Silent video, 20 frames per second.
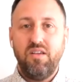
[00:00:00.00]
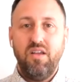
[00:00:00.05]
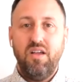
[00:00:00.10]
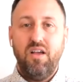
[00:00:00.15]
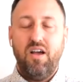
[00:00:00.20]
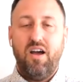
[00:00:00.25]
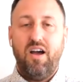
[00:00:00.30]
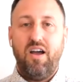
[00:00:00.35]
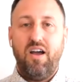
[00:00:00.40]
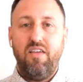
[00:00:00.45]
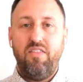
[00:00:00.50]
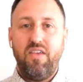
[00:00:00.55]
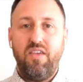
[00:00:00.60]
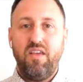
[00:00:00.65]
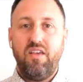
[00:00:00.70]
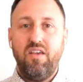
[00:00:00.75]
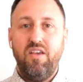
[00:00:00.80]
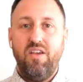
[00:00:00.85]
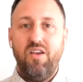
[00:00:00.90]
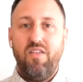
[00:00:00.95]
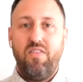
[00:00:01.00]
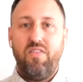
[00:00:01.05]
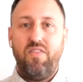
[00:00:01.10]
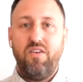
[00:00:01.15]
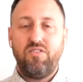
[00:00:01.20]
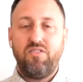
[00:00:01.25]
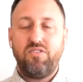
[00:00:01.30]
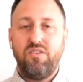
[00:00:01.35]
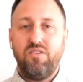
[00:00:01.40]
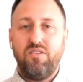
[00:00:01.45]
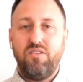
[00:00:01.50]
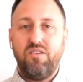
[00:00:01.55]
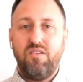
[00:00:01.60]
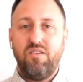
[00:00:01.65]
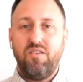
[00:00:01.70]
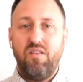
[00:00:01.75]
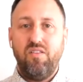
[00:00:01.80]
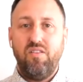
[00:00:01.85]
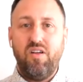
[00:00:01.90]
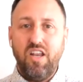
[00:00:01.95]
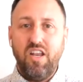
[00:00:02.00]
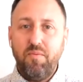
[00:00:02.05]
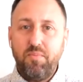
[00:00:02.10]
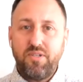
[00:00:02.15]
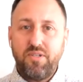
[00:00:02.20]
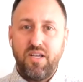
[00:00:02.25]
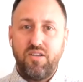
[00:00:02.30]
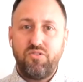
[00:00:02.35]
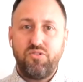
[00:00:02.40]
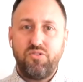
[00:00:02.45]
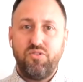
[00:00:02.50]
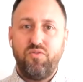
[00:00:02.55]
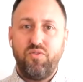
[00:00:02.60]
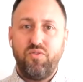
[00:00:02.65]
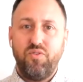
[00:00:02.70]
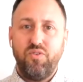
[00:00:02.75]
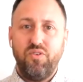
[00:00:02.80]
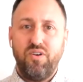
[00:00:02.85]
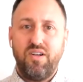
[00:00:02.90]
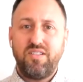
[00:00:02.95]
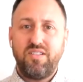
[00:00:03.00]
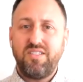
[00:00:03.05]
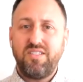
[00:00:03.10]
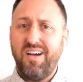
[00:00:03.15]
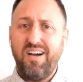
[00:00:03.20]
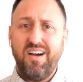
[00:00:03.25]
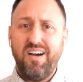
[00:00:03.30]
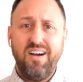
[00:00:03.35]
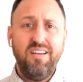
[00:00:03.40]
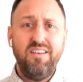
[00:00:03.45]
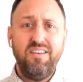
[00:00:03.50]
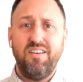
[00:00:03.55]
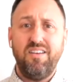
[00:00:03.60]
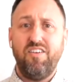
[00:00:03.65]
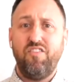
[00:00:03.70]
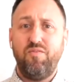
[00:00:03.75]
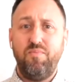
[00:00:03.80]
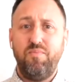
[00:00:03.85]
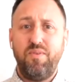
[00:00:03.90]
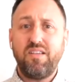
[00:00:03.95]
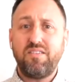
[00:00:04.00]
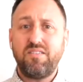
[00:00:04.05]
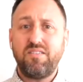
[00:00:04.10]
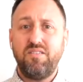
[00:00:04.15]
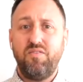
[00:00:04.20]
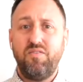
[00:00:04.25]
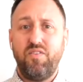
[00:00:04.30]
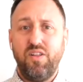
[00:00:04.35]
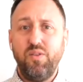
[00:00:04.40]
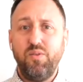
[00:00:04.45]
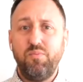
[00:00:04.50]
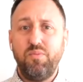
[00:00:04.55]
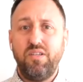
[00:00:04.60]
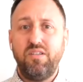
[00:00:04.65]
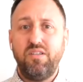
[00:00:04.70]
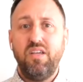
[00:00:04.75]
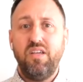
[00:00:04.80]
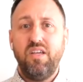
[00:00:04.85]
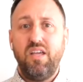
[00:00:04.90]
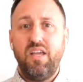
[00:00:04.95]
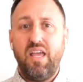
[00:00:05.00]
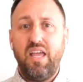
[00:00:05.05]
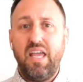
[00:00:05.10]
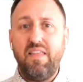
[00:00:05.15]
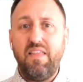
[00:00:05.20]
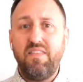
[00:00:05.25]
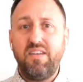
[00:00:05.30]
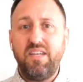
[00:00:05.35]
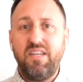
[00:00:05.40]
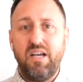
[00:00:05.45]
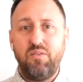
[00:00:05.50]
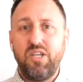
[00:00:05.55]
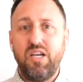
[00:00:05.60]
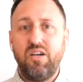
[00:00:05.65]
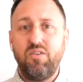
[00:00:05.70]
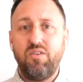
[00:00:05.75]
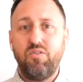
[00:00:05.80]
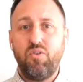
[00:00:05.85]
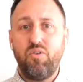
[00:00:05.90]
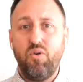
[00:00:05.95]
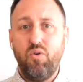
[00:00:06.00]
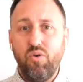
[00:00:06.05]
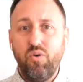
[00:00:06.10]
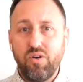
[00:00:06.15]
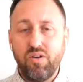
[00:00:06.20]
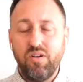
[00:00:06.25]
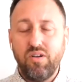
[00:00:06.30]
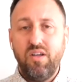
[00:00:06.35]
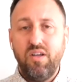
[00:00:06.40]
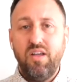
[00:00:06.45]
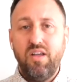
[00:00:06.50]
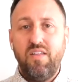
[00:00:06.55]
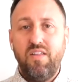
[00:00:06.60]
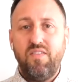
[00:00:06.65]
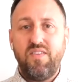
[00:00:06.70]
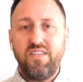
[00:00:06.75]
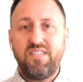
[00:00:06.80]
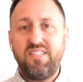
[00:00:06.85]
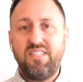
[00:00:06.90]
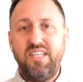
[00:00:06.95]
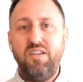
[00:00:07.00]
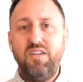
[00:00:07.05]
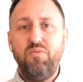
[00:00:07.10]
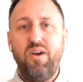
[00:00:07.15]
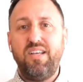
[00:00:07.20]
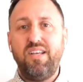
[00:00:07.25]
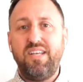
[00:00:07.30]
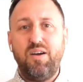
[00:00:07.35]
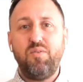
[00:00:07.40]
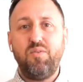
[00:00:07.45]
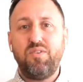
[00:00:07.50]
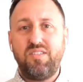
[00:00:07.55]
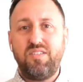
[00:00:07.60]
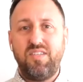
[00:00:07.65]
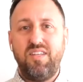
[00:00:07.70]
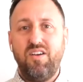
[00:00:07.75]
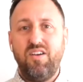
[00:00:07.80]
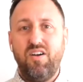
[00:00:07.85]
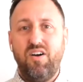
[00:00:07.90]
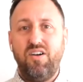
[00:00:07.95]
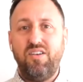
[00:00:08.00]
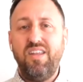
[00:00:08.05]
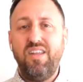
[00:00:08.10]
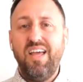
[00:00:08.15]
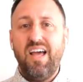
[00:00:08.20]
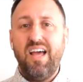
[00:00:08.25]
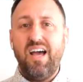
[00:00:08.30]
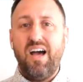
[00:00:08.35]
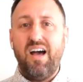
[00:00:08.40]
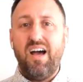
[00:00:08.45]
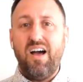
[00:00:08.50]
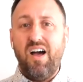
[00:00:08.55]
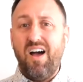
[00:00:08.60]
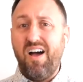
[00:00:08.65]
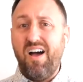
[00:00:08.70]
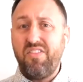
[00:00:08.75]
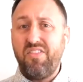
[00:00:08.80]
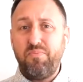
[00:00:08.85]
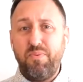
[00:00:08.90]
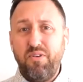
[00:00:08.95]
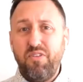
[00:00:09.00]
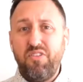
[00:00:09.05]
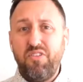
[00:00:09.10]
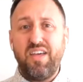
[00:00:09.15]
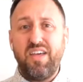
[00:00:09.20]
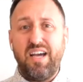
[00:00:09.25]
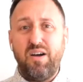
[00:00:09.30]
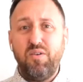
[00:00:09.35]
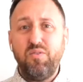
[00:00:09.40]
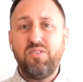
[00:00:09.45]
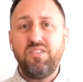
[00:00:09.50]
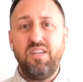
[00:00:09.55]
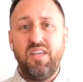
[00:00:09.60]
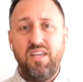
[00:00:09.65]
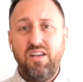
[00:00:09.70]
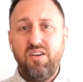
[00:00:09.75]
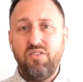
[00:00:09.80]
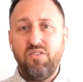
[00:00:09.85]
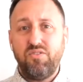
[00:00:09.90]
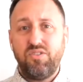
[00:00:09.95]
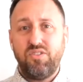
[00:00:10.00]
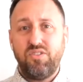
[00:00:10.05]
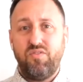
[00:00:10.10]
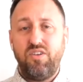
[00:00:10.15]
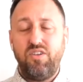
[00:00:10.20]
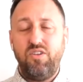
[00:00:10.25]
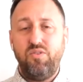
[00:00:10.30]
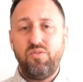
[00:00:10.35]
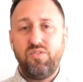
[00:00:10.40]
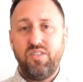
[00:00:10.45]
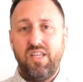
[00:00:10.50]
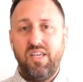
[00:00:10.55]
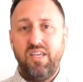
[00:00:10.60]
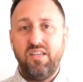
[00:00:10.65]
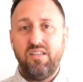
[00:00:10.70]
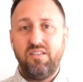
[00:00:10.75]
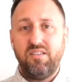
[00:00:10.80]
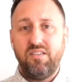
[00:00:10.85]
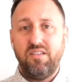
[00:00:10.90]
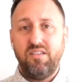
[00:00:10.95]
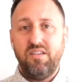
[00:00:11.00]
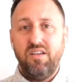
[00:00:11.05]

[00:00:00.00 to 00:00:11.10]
I think there's a, a lot of potential for a ton of mixed development in the downtown core. The city right now is sitting on about a thousand acres of unused land.